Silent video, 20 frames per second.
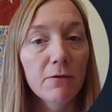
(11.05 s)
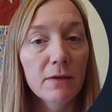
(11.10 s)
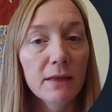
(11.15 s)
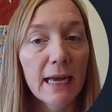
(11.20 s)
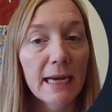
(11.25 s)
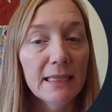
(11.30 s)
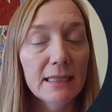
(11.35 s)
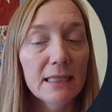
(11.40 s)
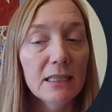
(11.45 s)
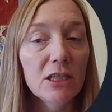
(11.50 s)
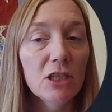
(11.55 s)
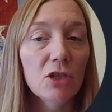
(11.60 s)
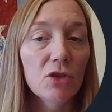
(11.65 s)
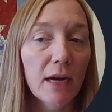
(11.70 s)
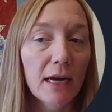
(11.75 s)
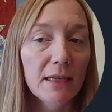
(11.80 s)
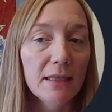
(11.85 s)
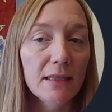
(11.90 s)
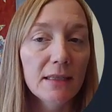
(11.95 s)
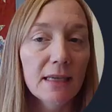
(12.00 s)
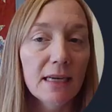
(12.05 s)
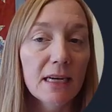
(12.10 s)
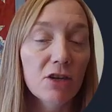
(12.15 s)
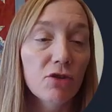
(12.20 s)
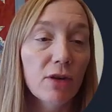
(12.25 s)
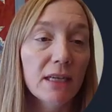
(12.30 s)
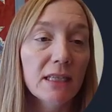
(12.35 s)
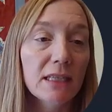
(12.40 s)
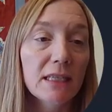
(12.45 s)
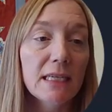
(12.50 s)
lessen stress and
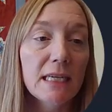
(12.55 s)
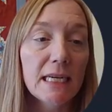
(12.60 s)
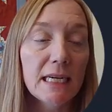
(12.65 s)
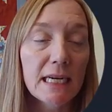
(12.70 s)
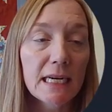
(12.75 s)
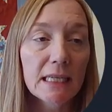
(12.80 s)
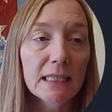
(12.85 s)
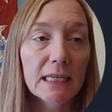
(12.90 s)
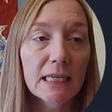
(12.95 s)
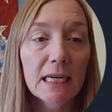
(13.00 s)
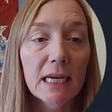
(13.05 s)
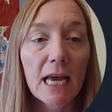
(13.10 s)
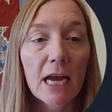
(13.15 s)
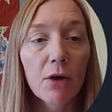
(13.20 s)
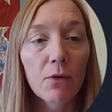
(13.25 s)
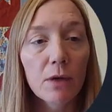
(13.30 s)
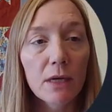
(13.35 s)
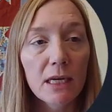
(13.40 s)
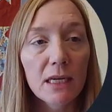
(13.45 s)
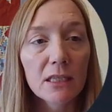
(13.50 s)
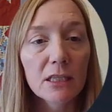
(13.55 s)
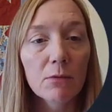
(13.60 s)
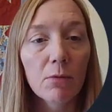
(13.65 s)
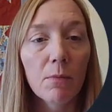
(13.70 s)
address needs and inequities